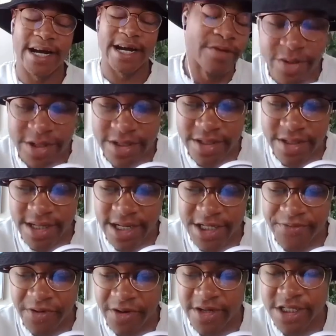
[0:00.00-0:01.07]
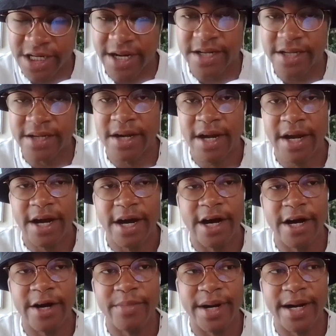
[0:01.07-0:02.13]
the Summer League as far as shining
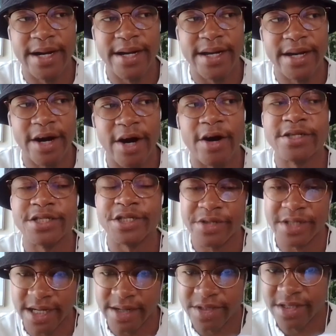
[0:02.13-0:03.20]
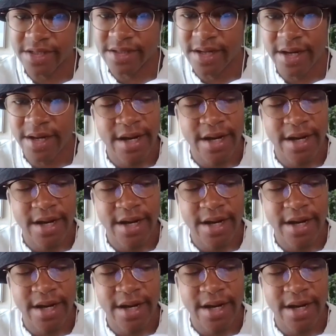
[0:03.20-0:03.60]
by Alzir Thompson.